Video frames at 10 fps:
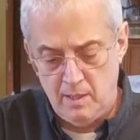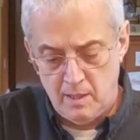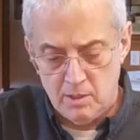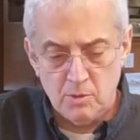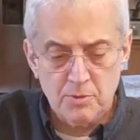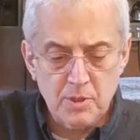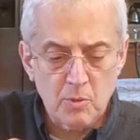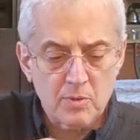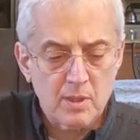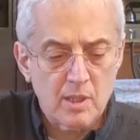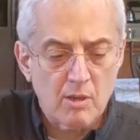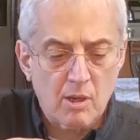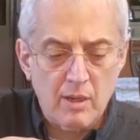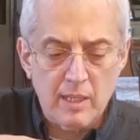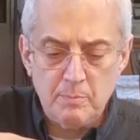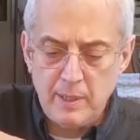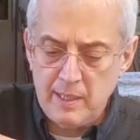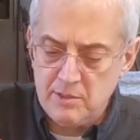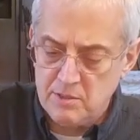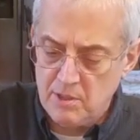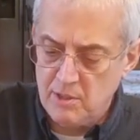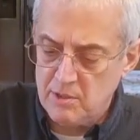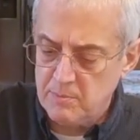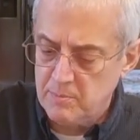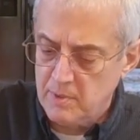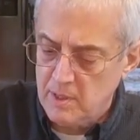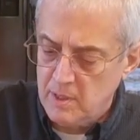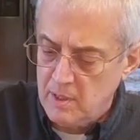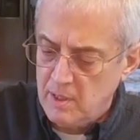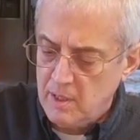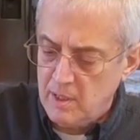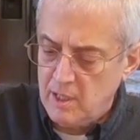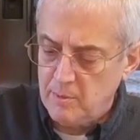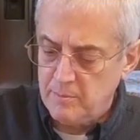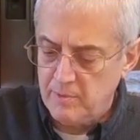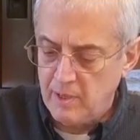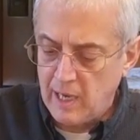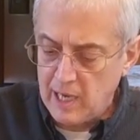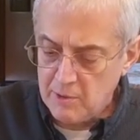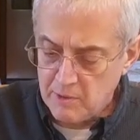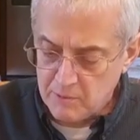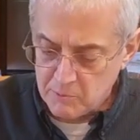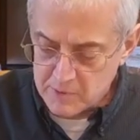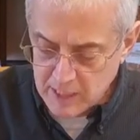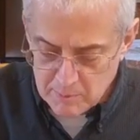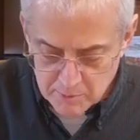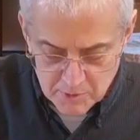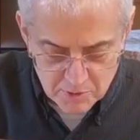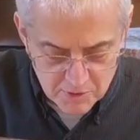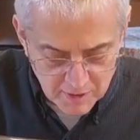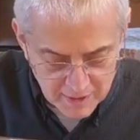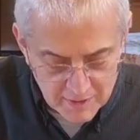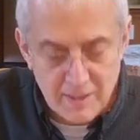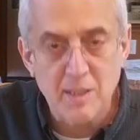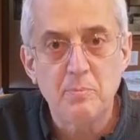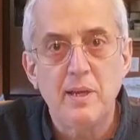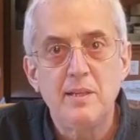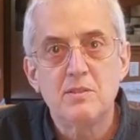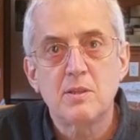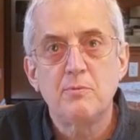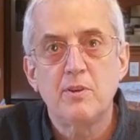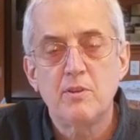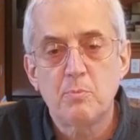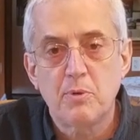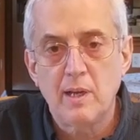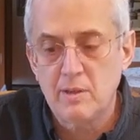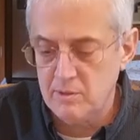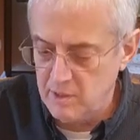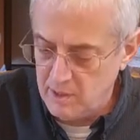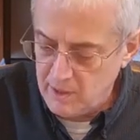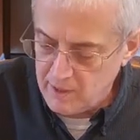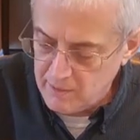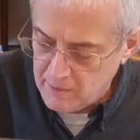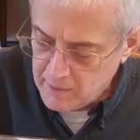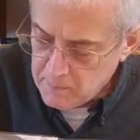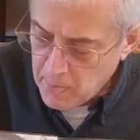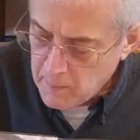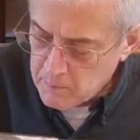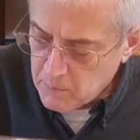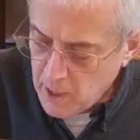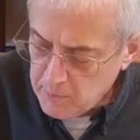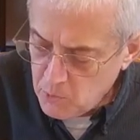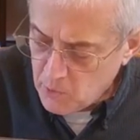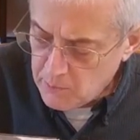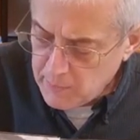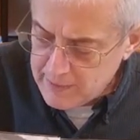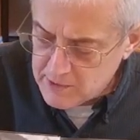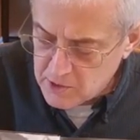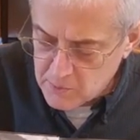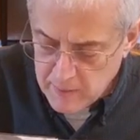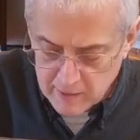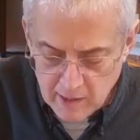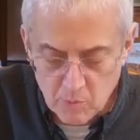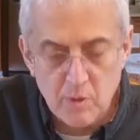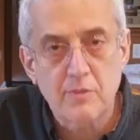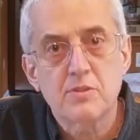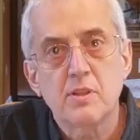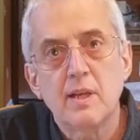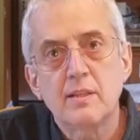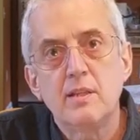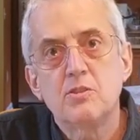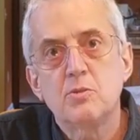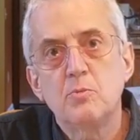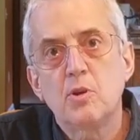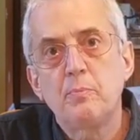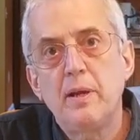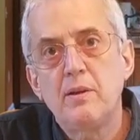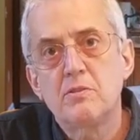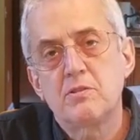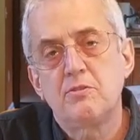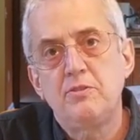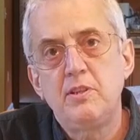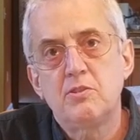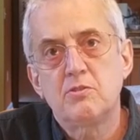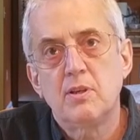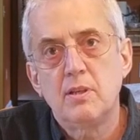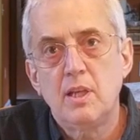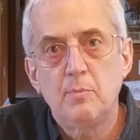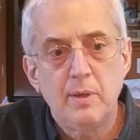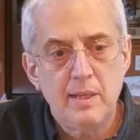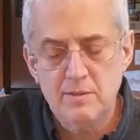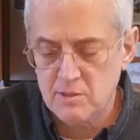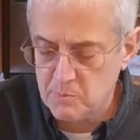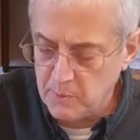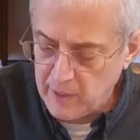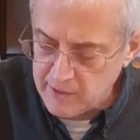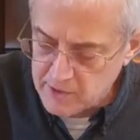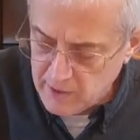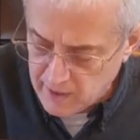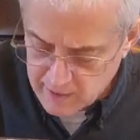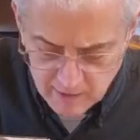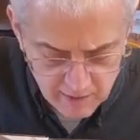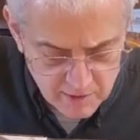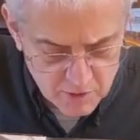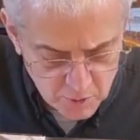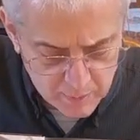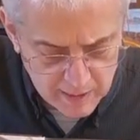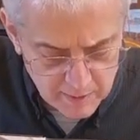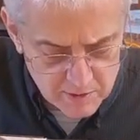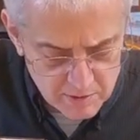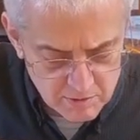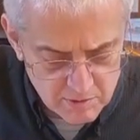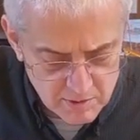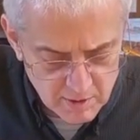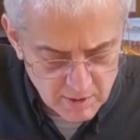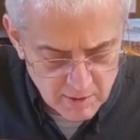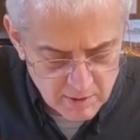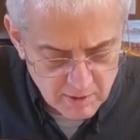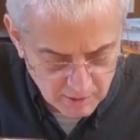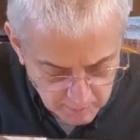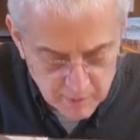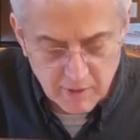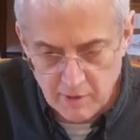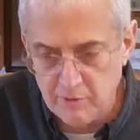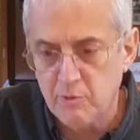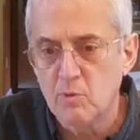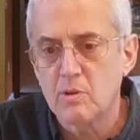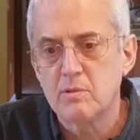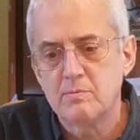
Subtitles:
You'll note that there are end pages here. I was able to select the end pages. I'm very proud, and probably one might suspect I would have selected some more bears to feature on the end pages, but I selected these two pages deliberately for